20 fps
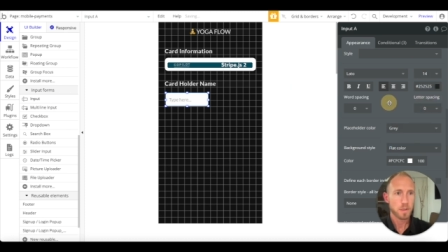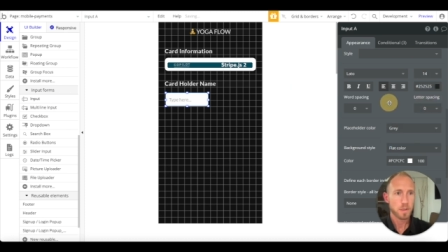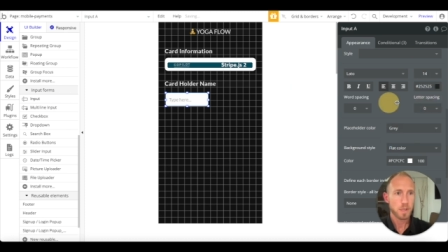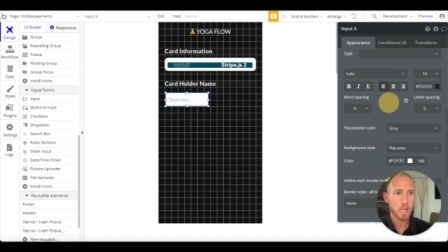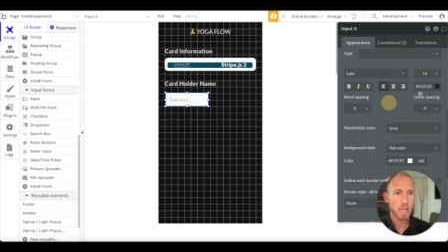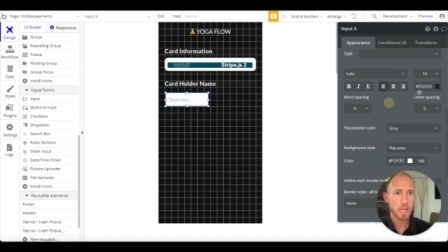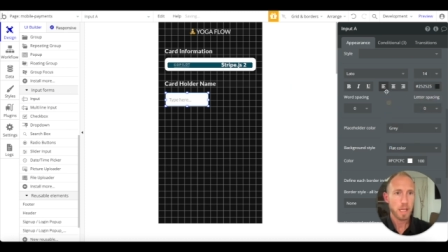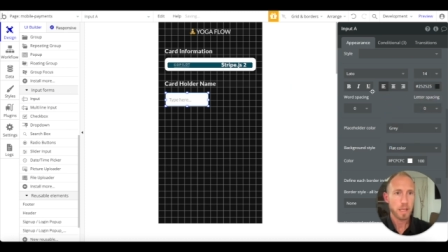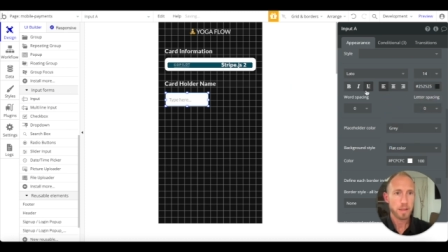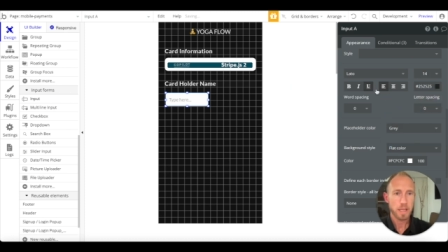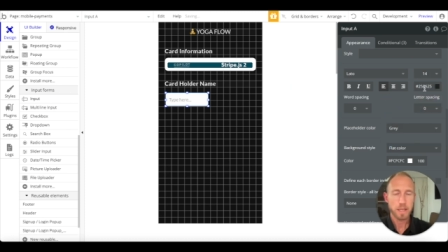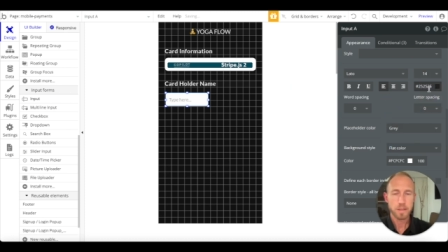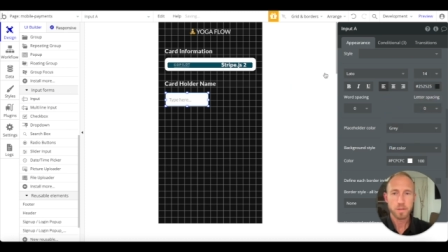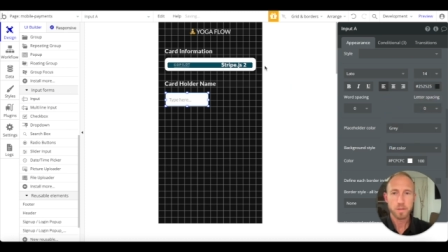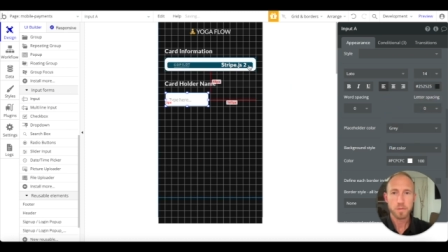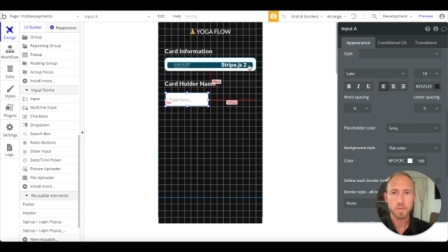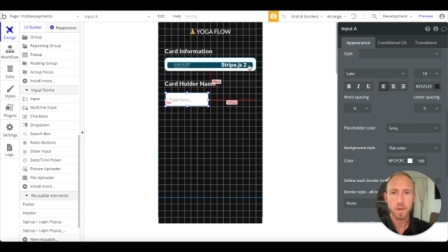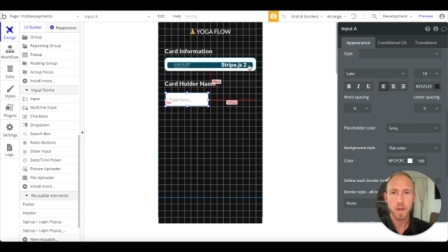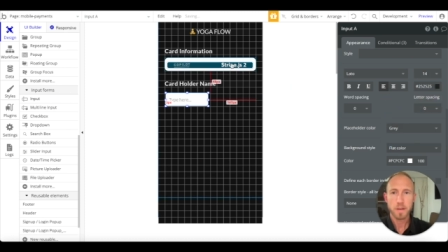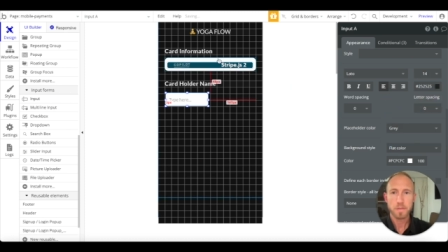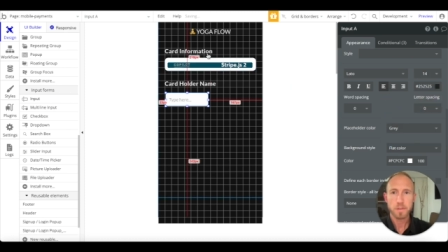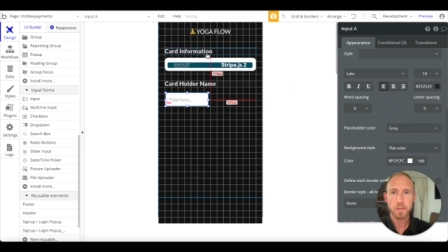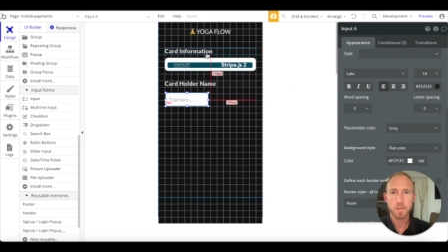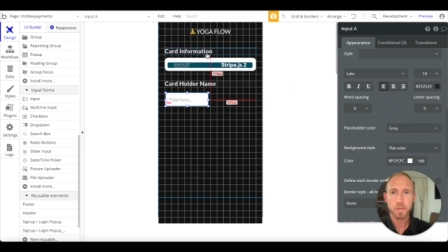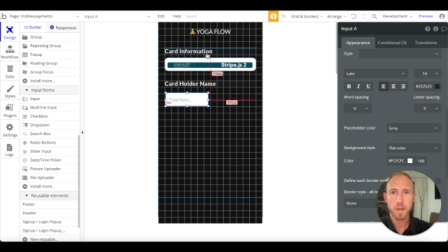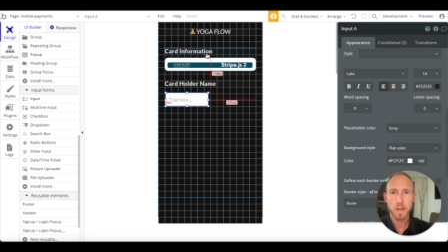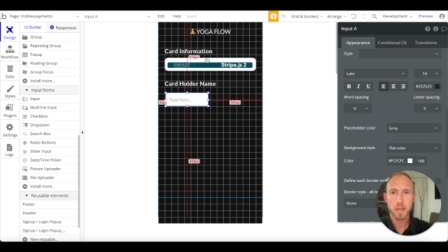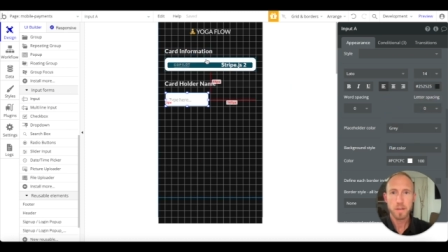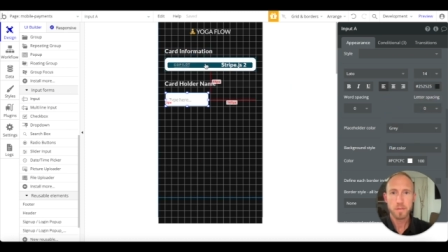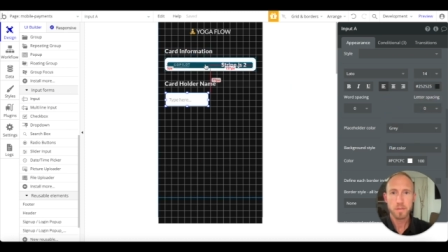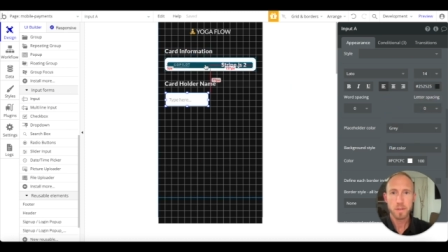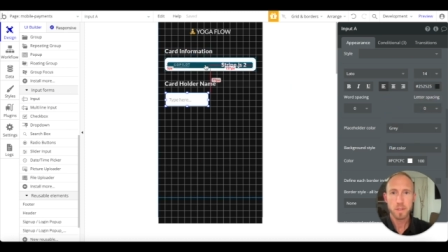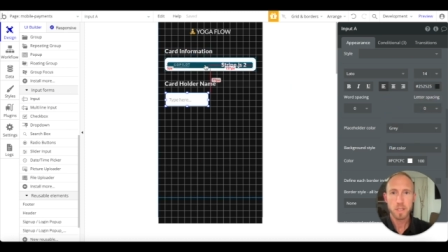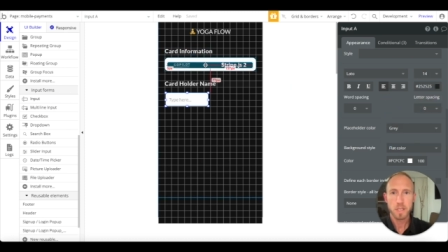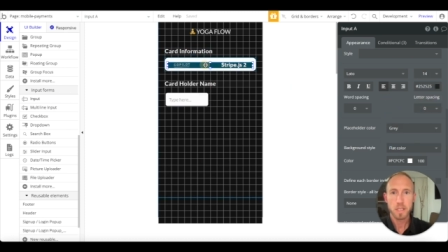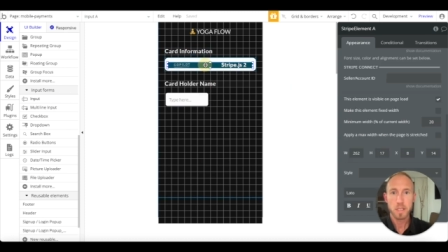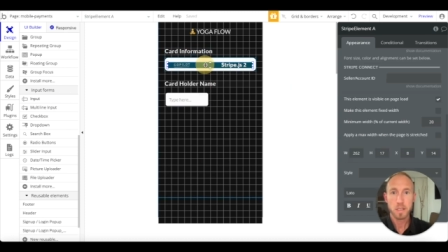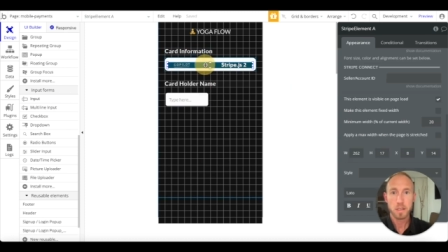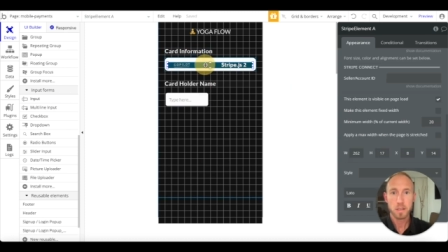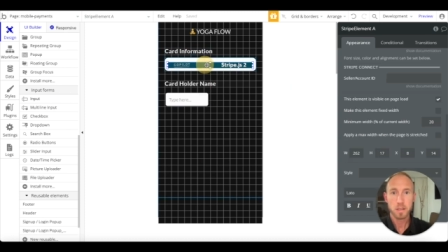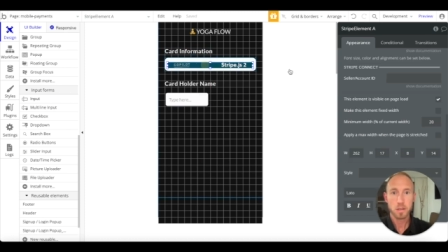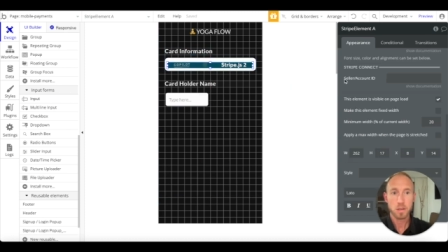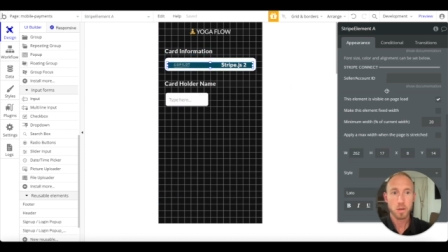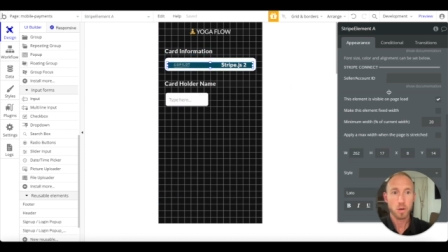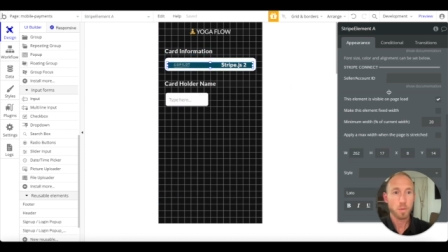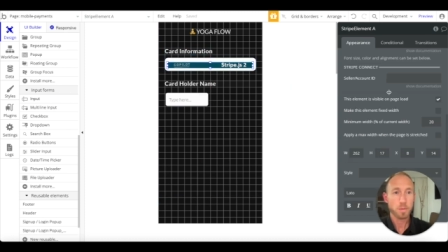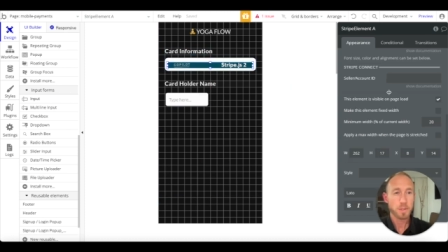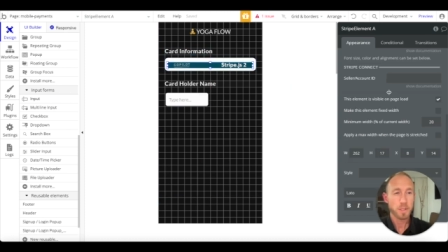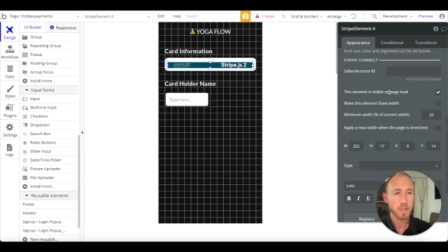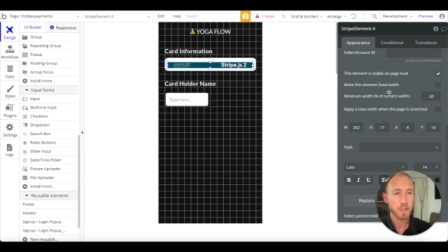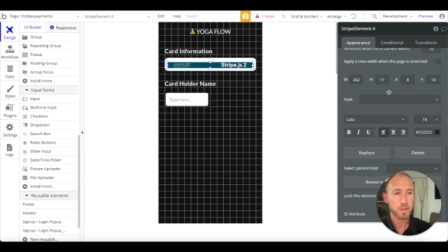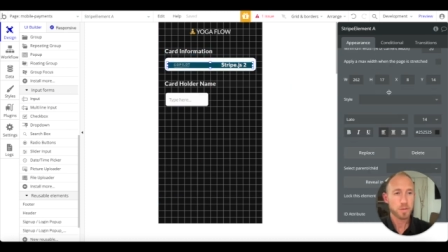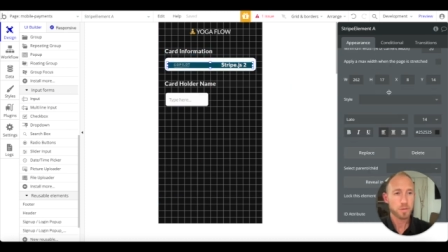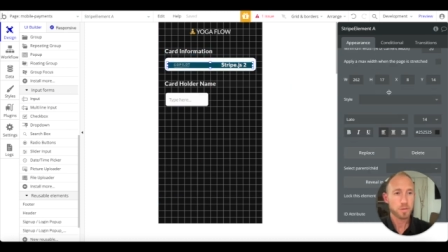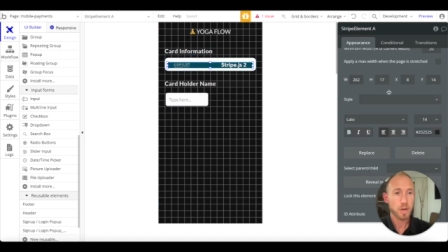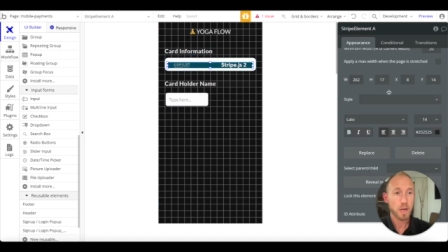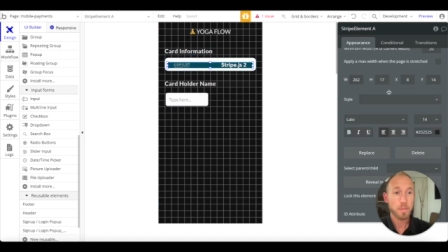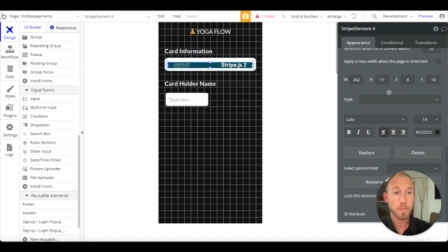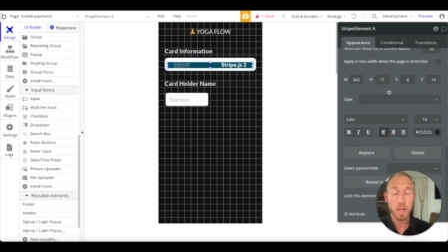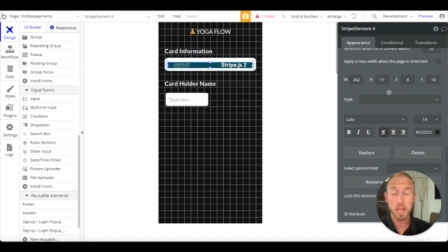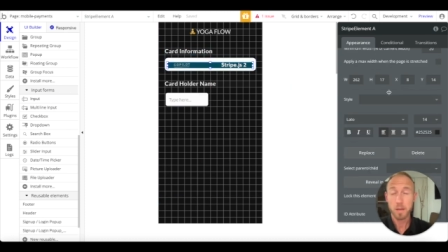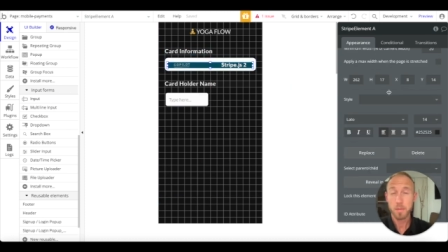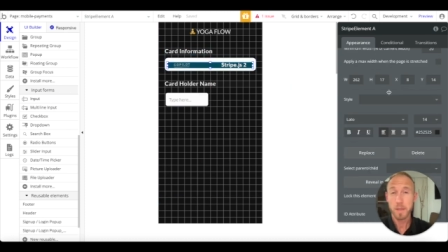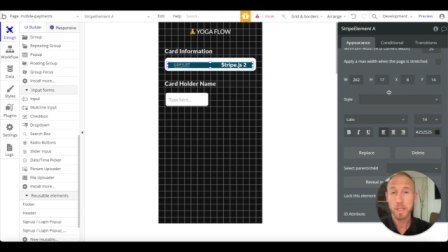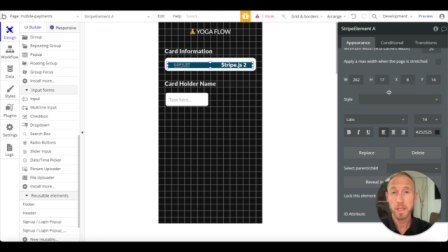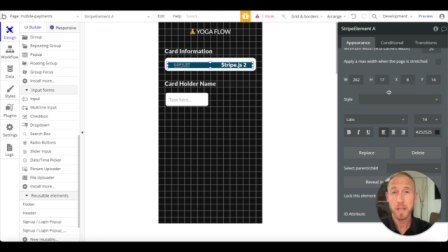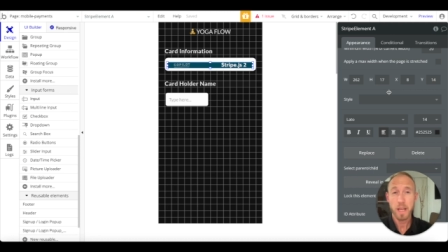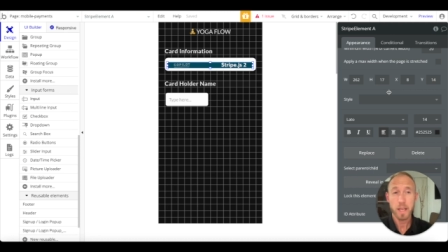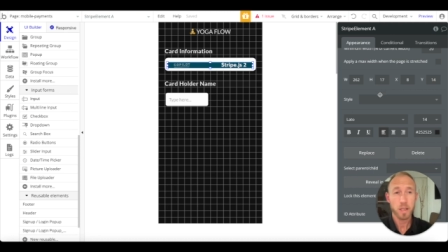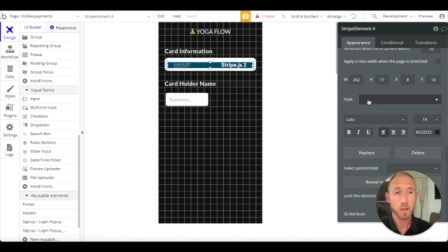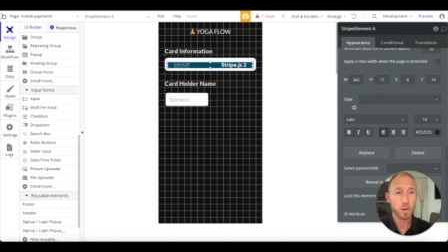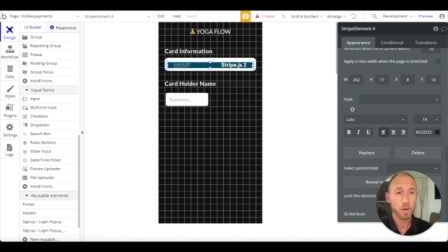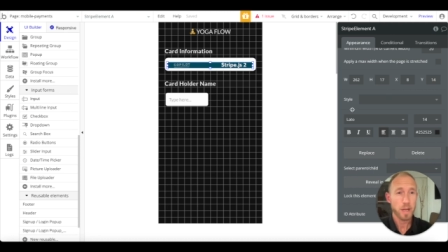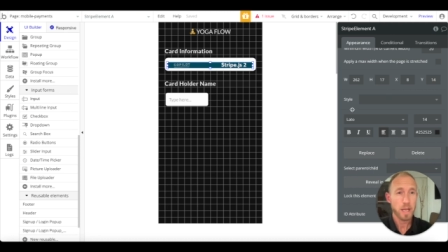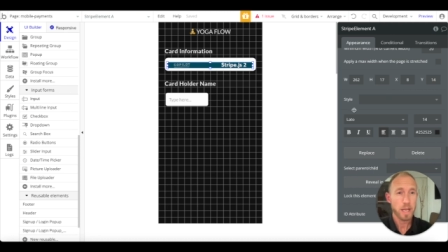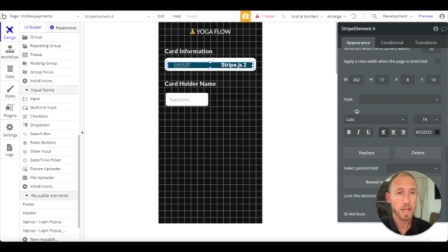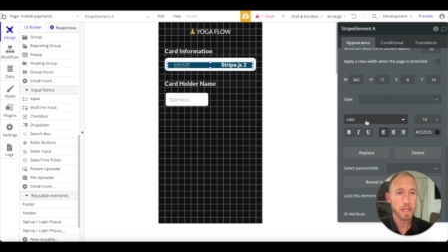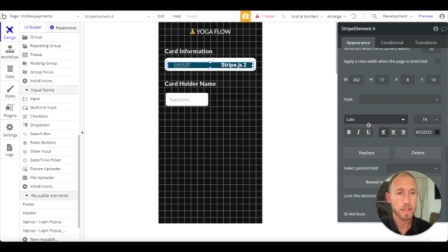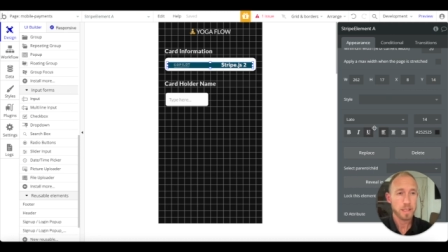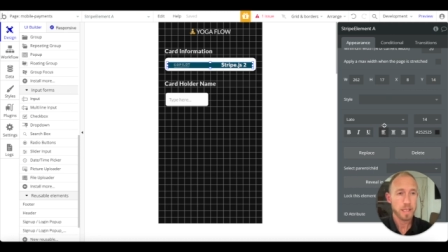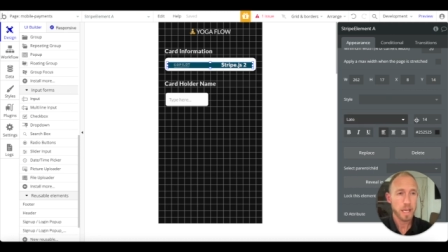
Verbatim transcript: And that 2525 go up to this stripe element and go ahead.